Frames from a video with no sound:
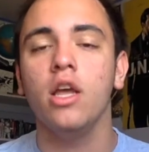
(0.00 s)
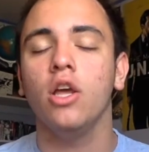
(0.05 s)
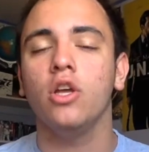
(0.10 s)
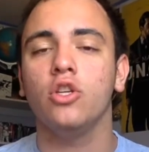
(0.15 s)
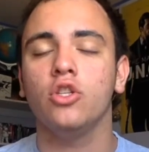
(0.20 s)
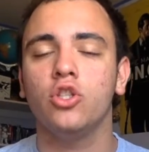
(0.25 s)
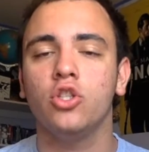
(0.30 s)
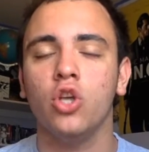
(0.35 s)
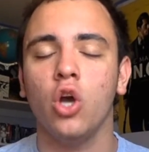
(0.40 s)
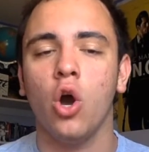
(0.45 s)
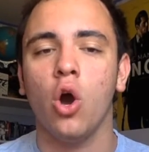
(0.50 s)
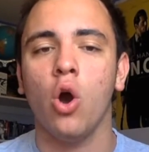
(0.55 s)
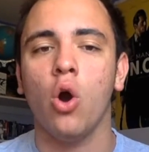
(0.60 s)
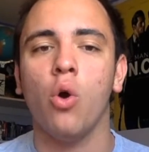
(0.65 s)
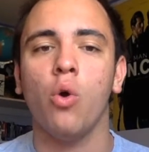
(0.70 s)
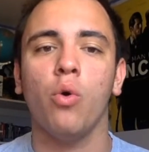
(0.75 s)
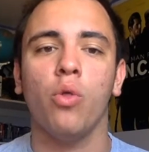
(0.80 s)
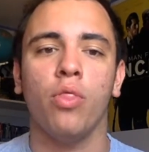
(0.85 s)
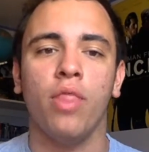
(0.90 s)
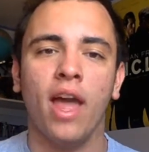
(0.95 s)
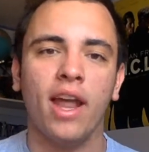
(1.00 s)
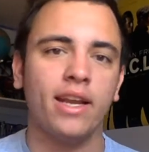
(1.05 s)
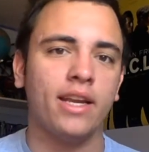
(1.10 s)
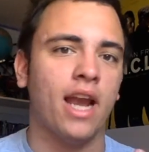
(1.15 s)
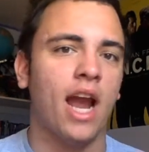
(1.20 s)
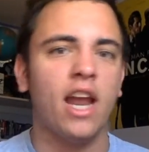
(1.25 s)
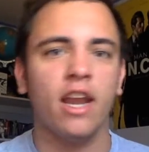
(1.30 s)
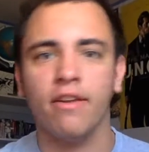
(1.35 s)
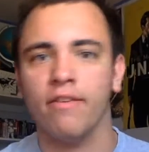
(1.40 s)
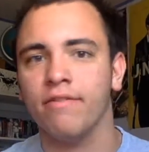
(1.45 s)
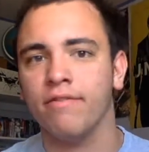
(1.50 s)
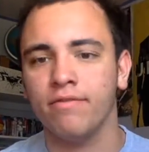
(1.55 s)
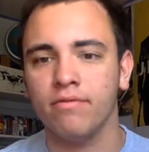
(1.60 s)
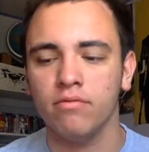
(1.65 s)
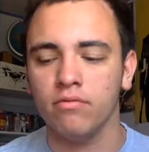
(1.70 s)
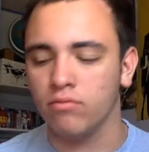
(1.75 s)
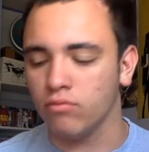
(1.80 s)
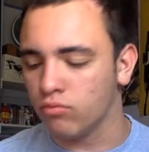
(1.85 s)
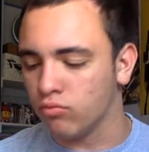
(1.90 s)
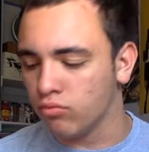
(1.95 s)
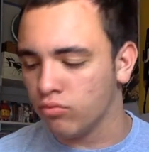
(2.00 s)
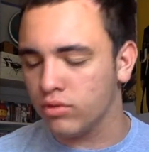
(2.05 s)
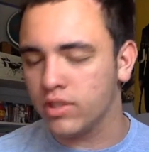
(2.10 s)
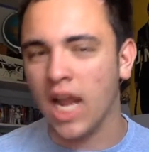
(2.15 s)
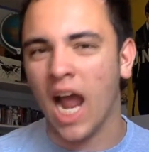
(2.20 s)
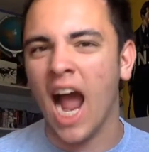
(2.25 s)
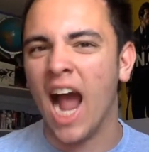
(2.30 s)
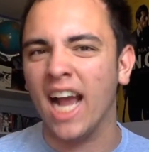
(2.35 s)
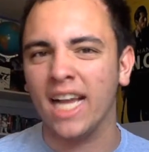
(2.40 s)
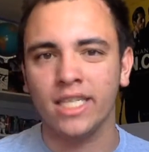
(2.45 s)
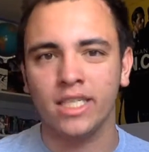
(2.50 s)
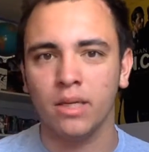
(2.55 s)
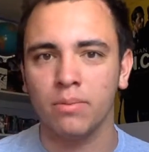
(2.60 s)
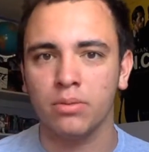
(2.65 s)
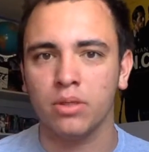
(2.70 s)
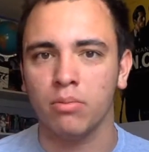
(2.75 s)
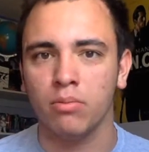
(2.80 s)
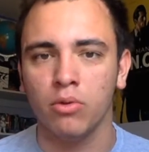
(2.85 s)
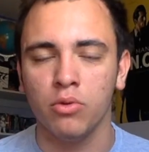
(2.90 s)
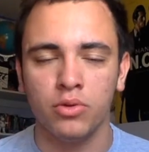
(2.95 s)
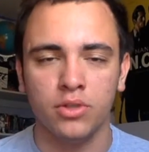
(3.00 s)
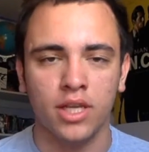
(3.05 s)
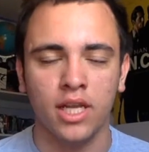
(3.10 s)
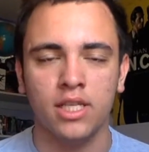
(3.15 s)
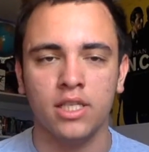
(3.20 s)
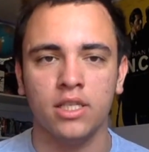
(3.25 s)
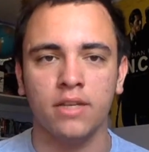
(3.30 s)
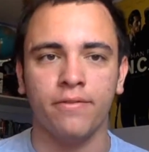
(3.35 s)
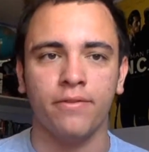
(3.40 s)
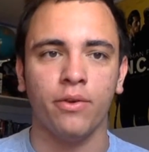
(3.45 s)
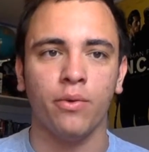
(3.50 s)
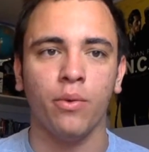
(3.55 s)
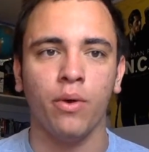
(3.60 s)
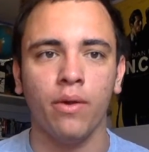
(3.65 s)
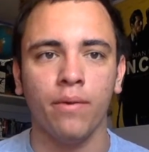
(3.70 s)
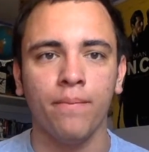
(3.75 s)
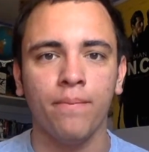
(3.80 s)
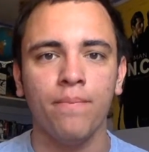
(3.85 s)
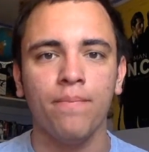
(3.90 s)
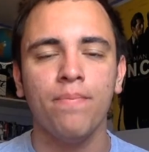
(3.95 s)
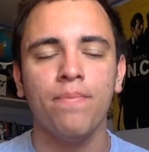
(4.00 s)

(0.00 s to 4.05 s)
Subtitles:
So, that kind of ties up some loose ends, if you will,